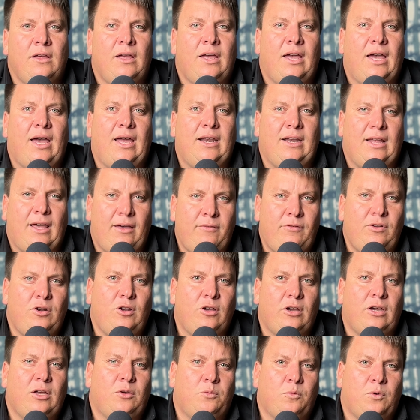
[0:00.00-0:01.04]
and have a
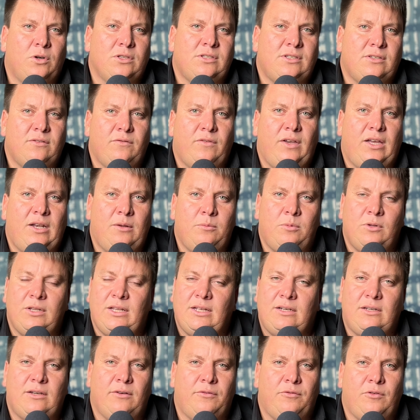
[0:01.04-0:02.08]
look at what's available
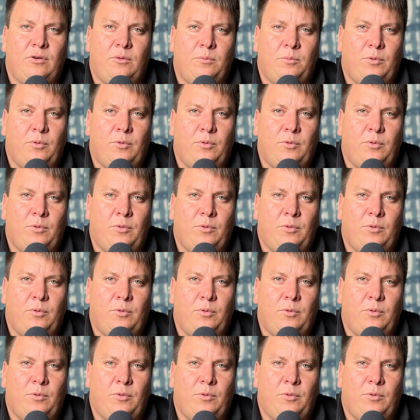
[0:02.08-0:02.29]
at different